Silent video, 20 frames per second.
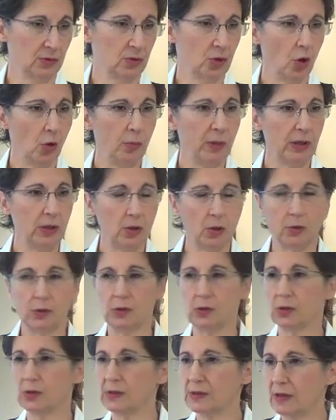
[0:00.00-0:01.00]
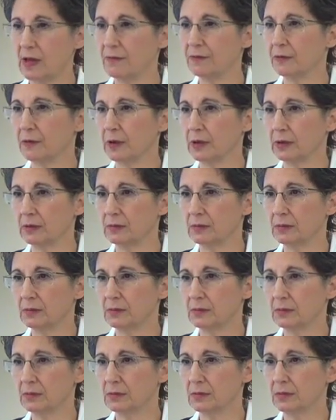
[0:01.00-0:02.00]
nobody knows the suffering
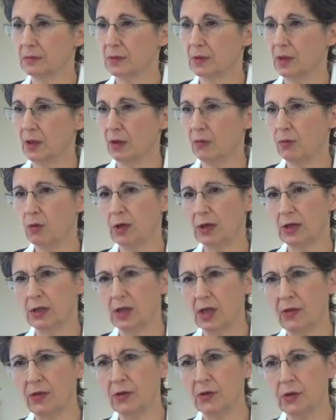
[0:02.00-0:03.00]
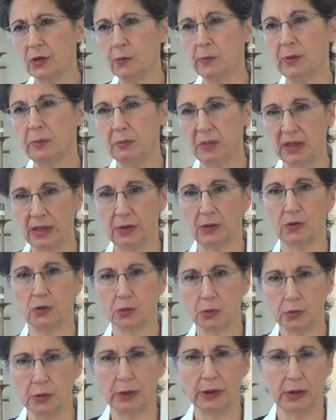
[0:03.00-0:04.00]
of what another human being
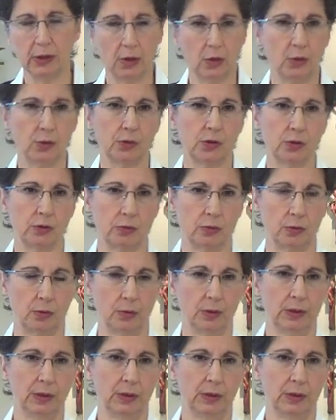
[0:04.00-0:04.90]
truly goes through.